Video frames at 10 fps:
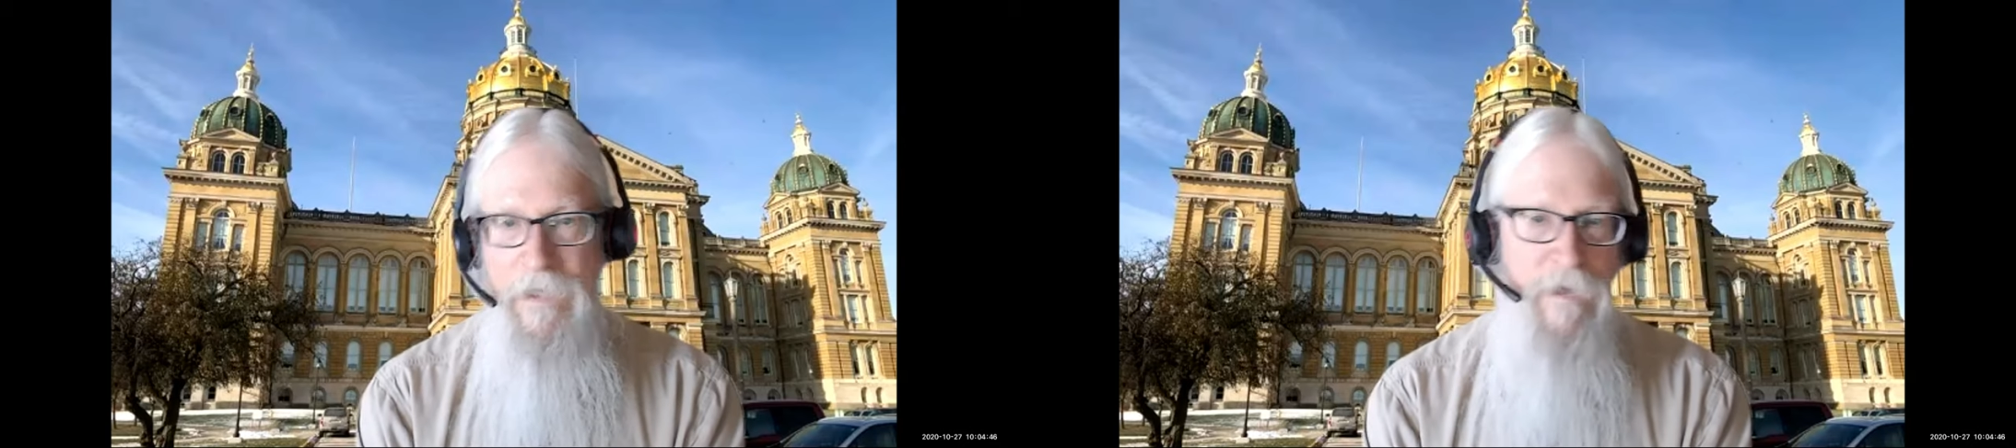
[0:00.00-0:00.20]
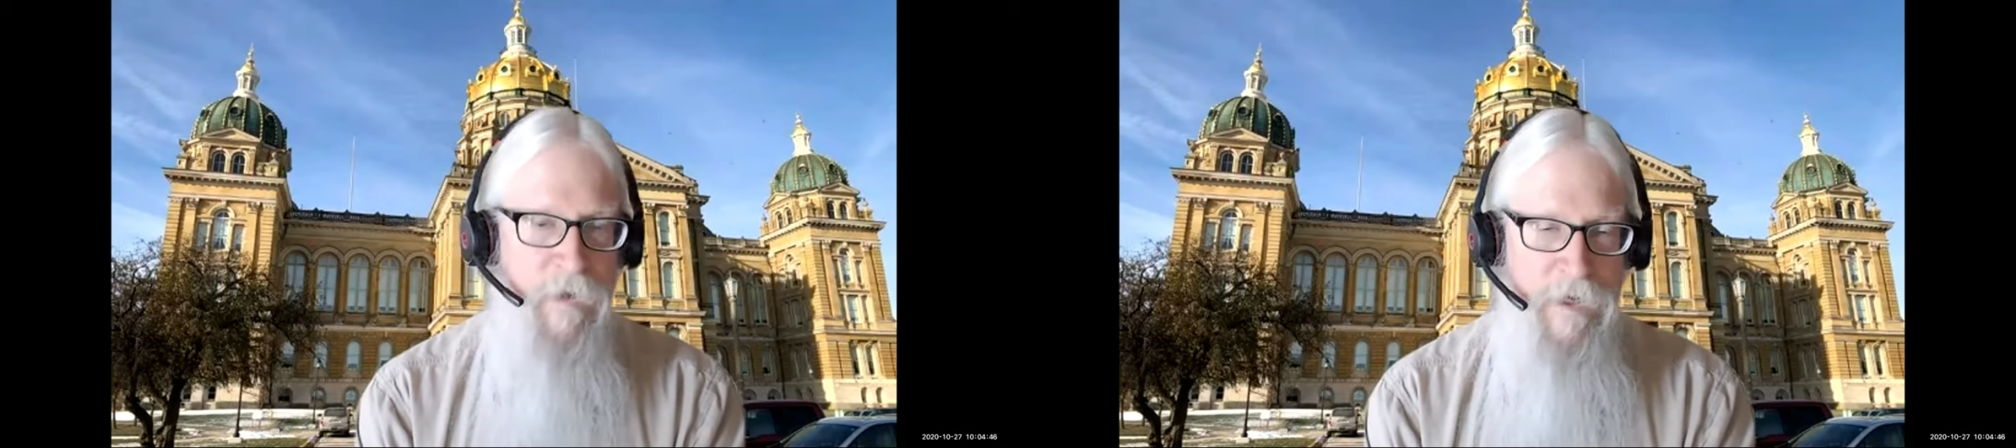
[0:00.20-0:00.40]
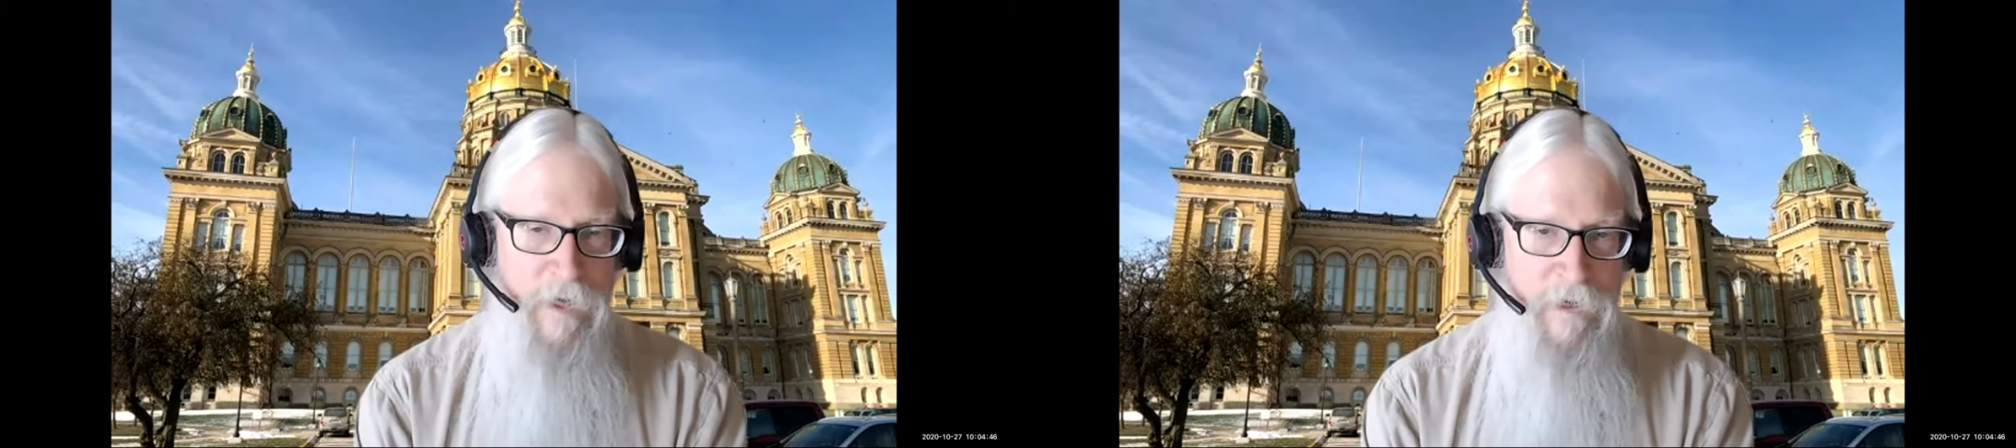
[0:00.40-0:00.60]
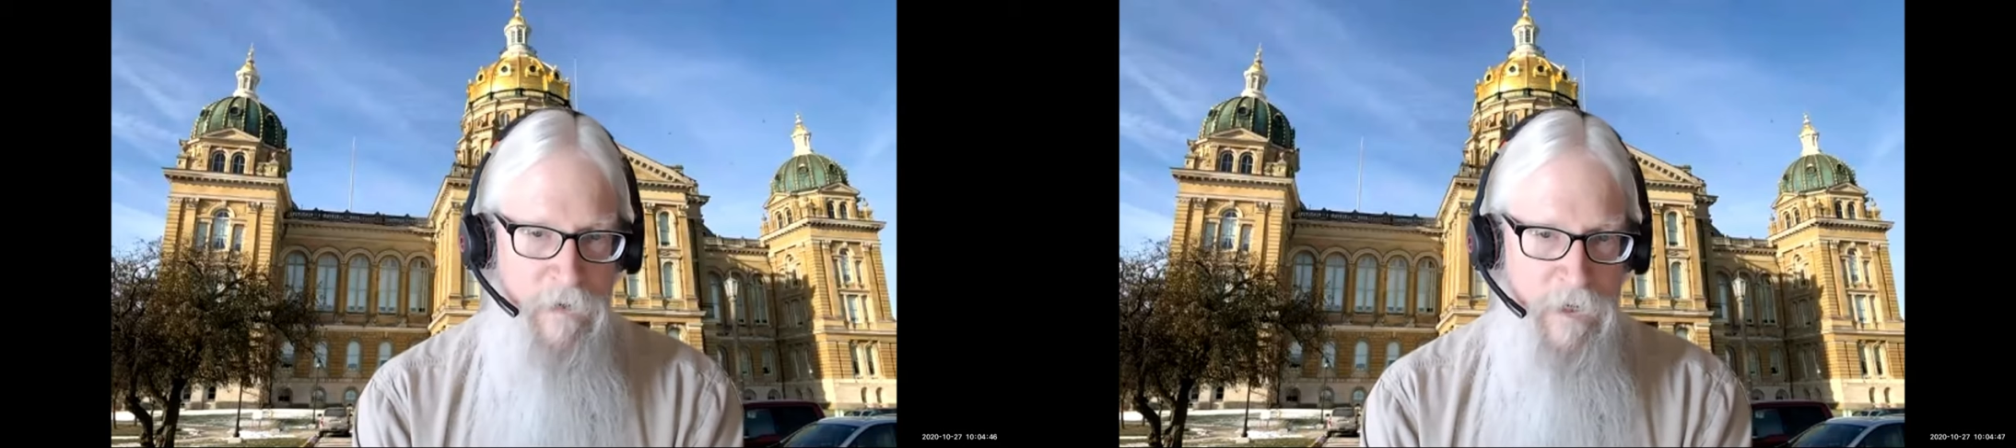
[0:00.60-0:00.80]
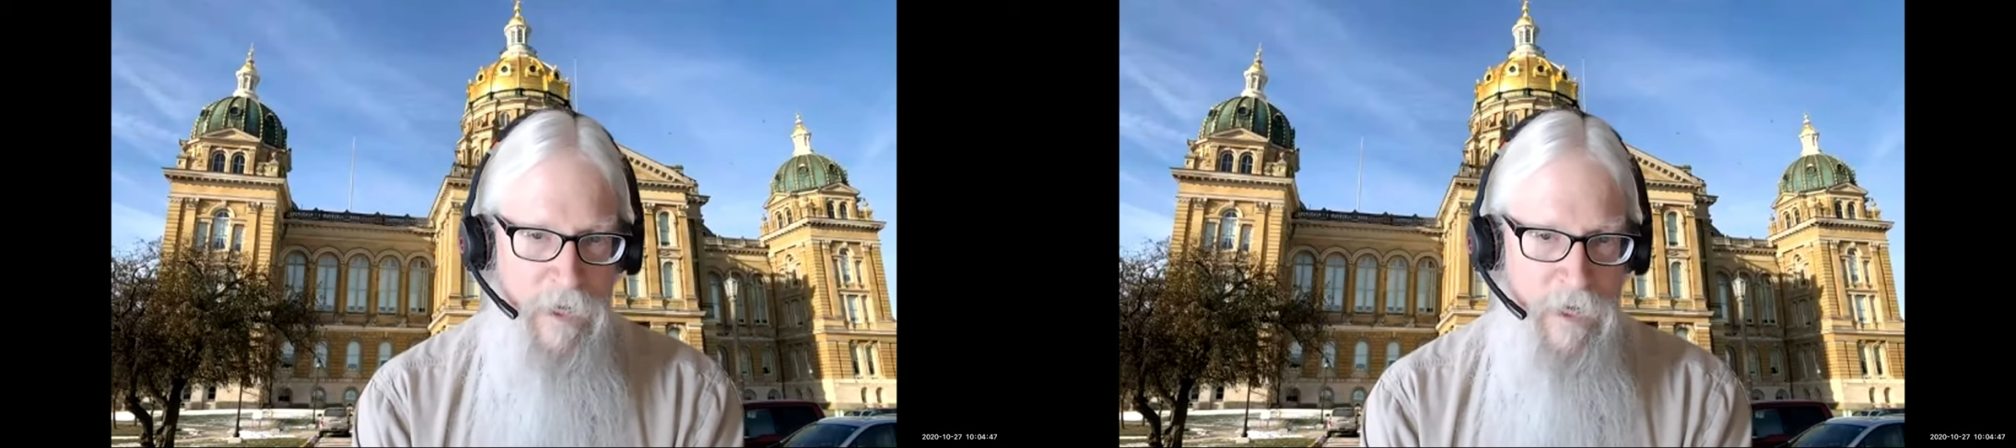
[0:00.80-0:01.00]
do you want
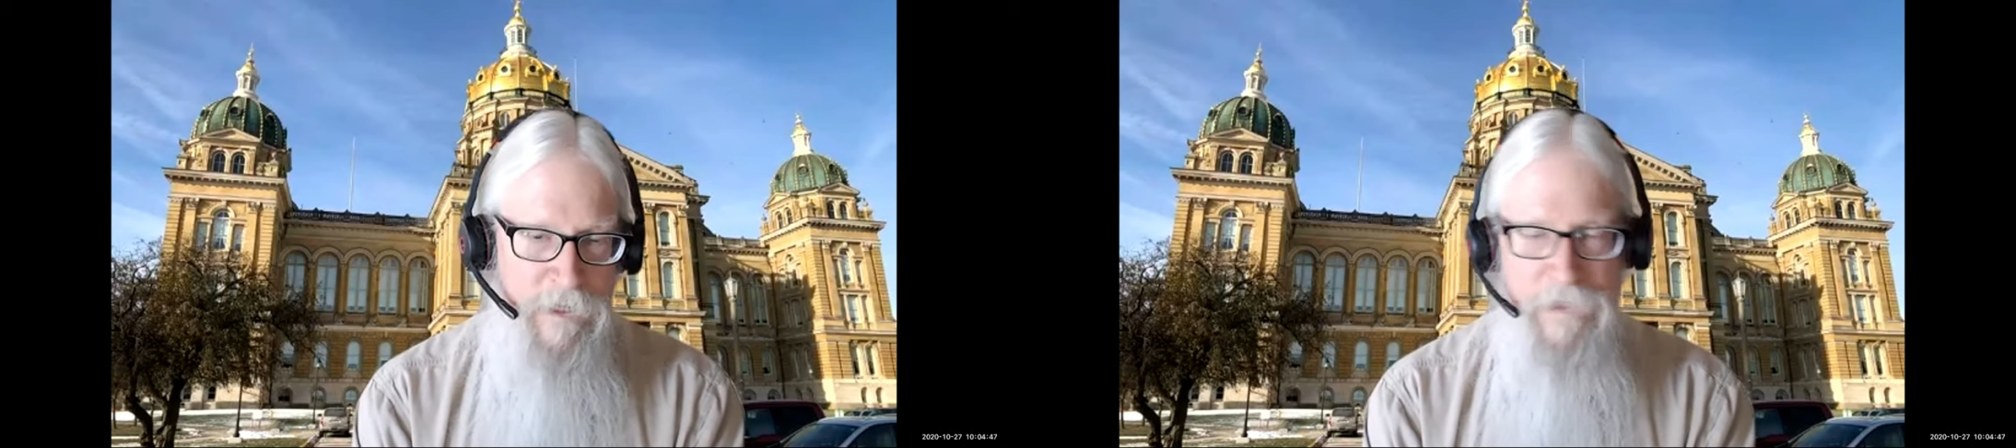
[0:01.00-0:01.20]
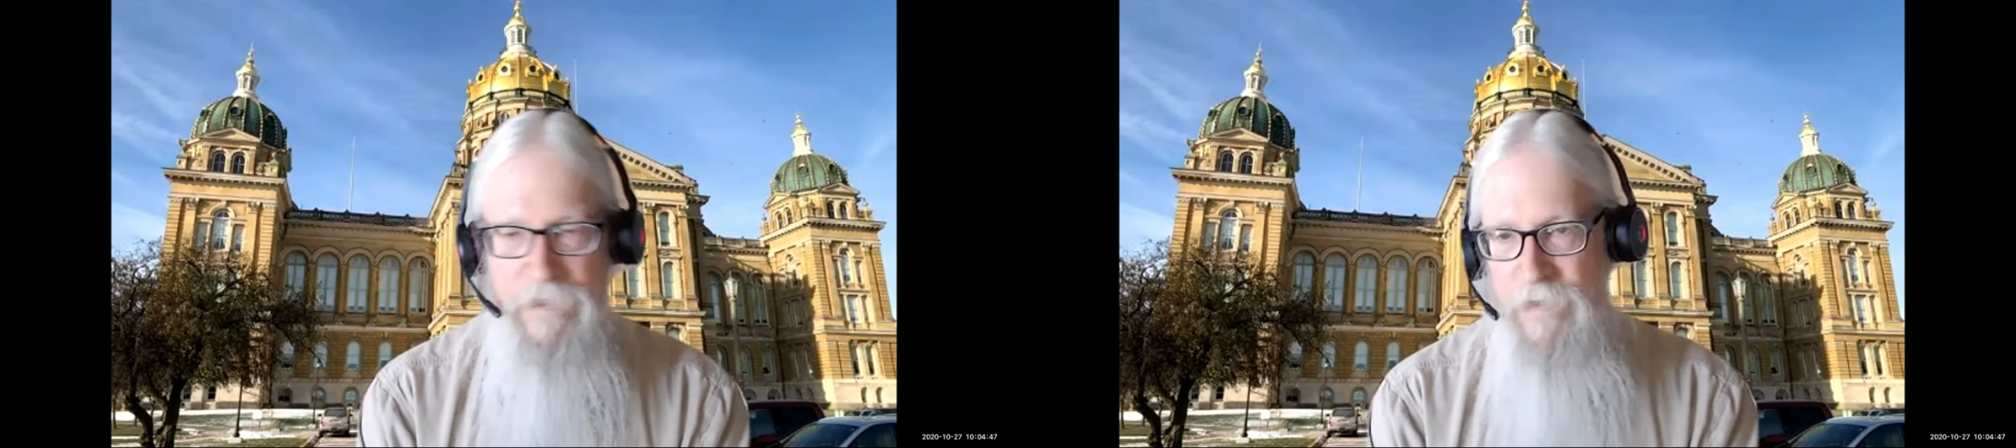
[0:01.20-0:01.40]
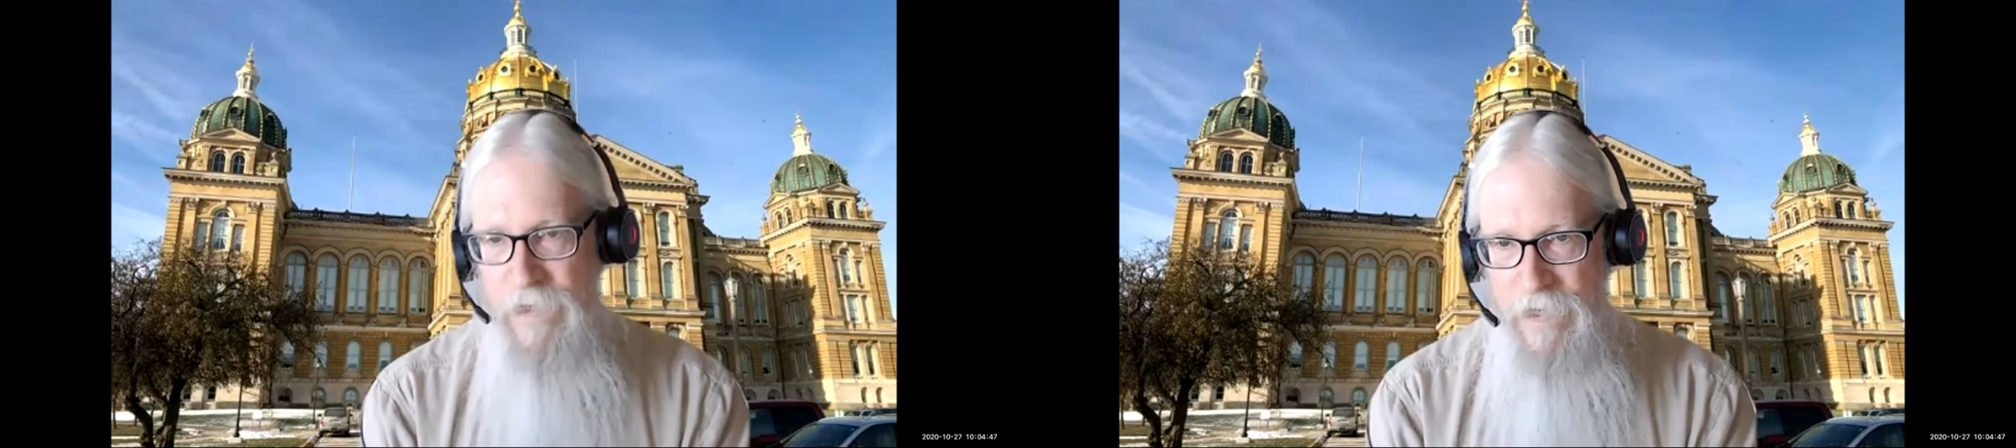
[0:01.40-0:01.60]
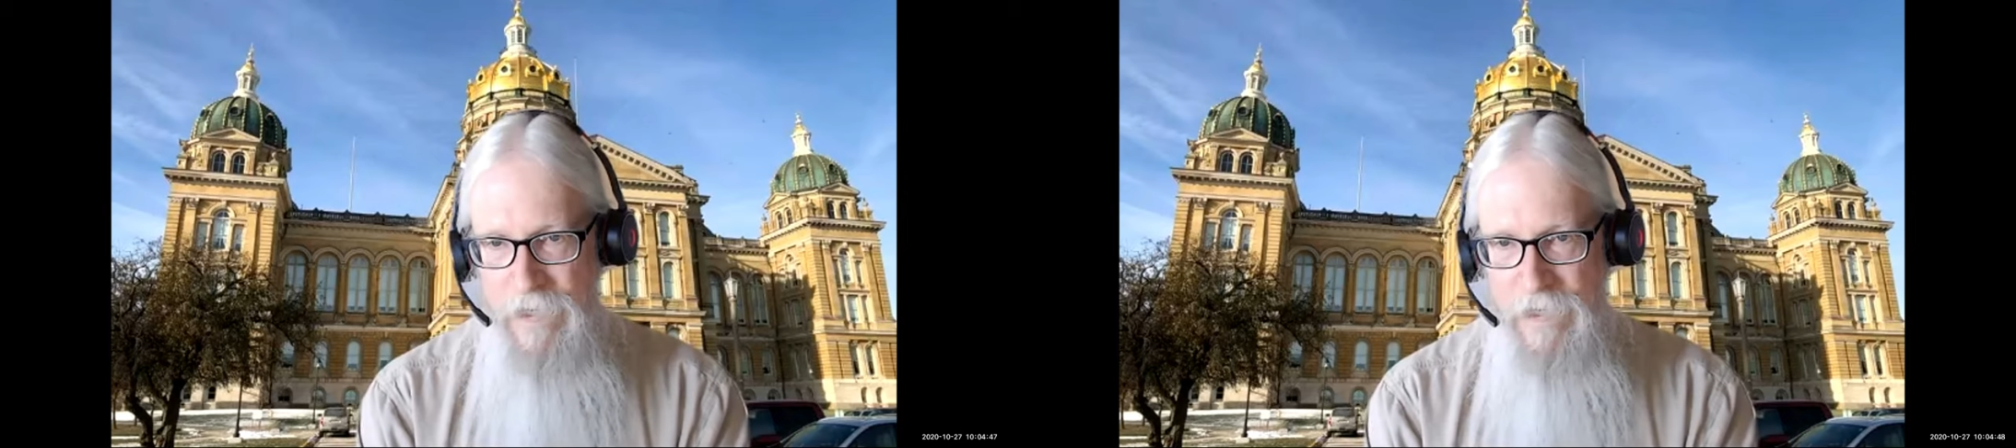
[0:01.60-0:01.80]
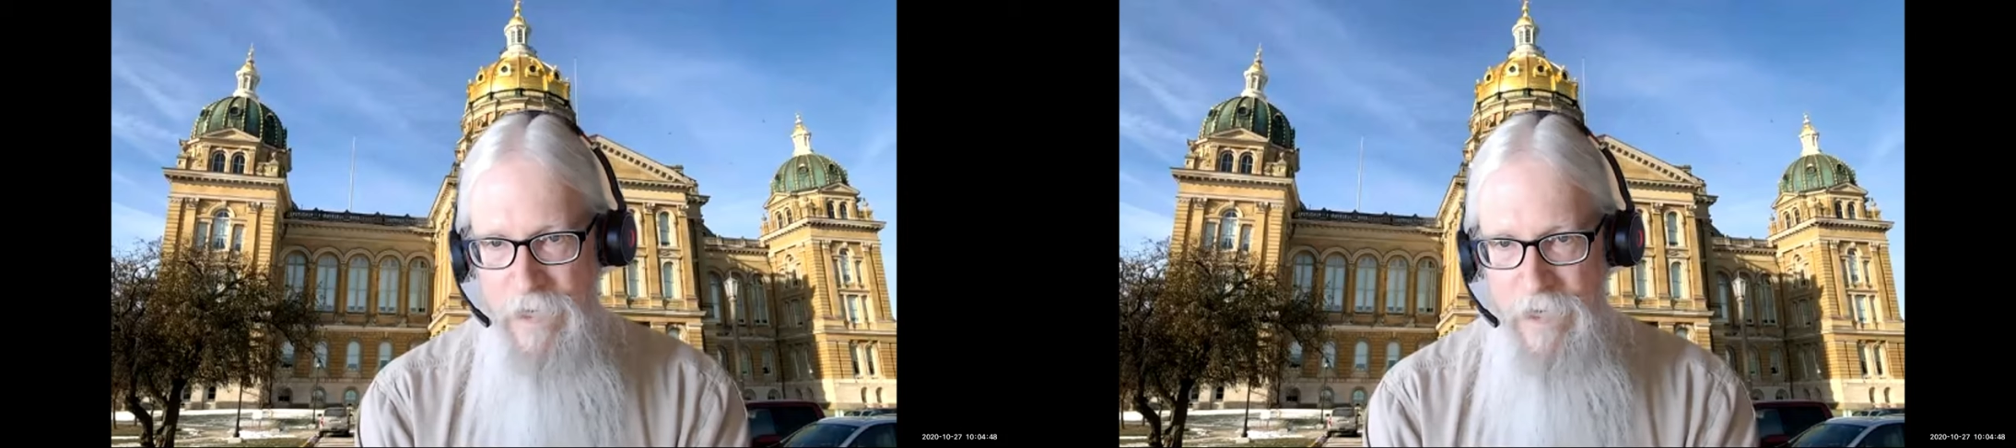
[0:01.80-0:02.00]
100 lashes or
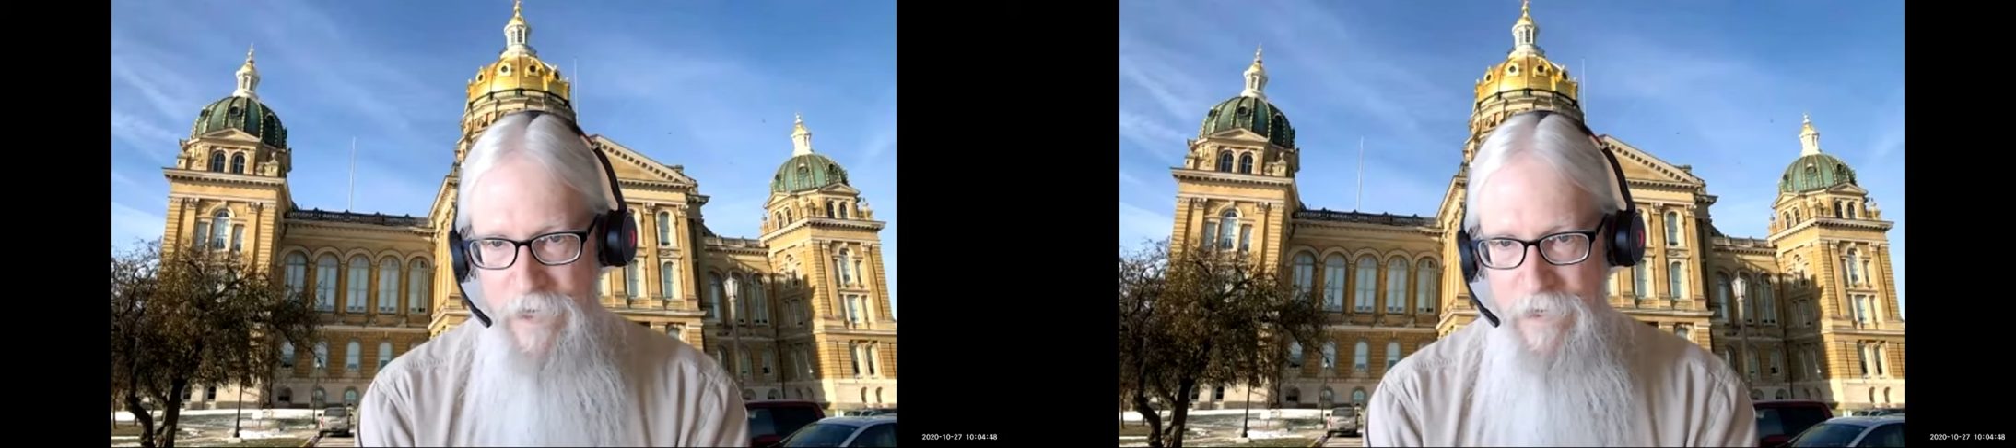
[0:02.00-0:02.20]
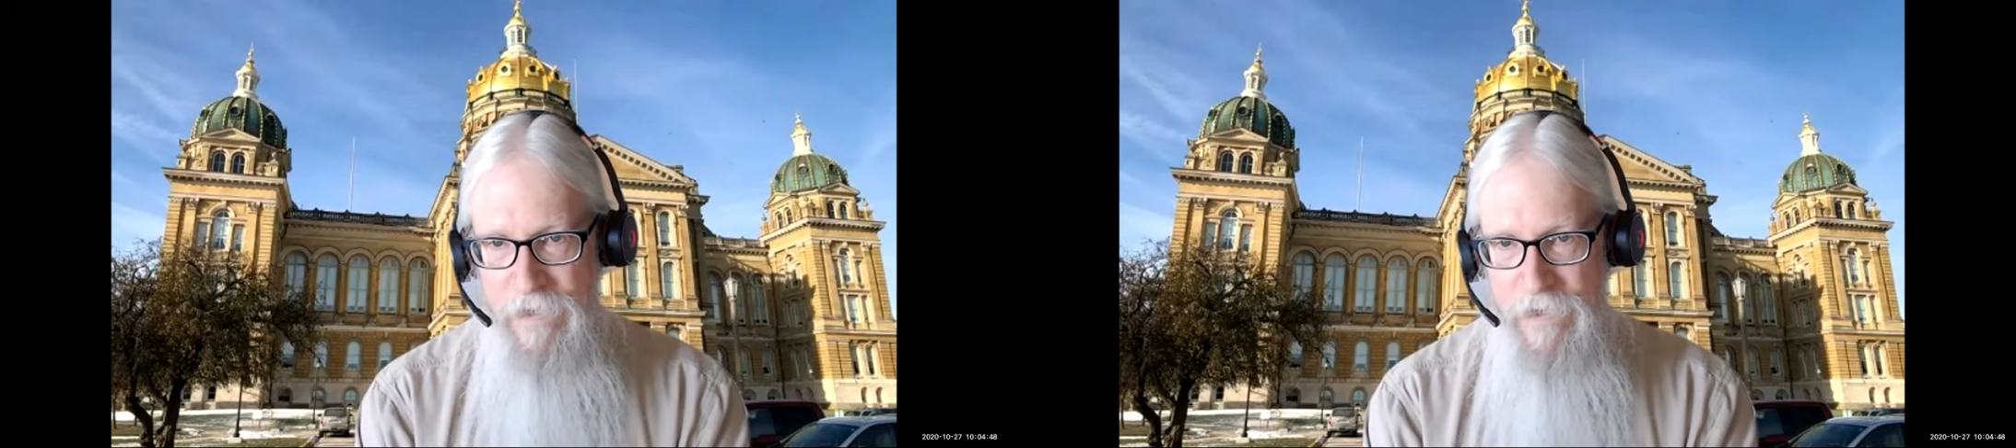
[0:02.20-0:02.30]
99?